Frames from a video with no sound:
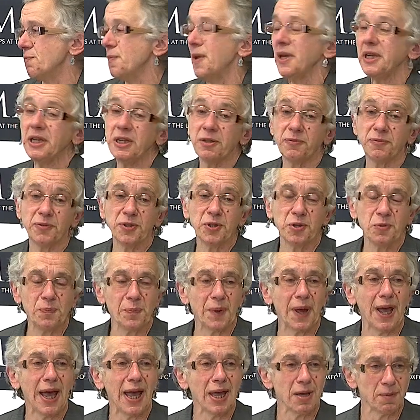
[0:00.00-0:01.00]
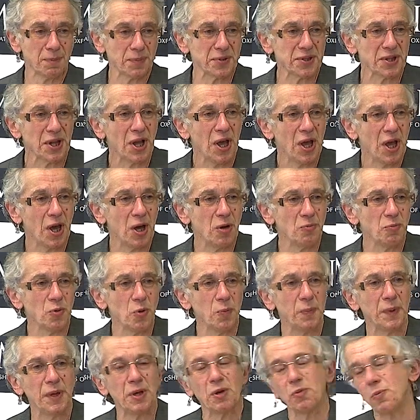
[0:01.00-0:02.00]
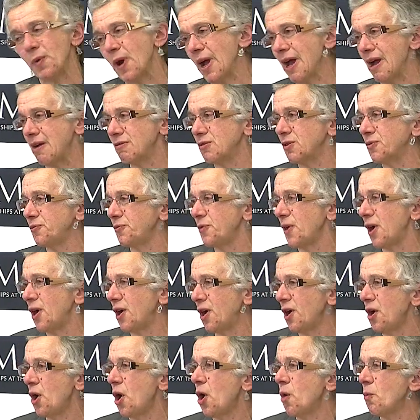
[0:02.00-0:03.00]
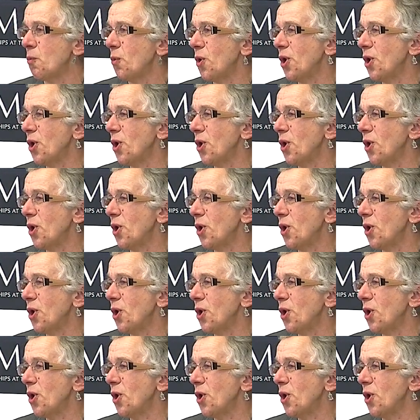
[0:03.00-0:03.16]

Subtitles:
Many of you perhaps will be aware of her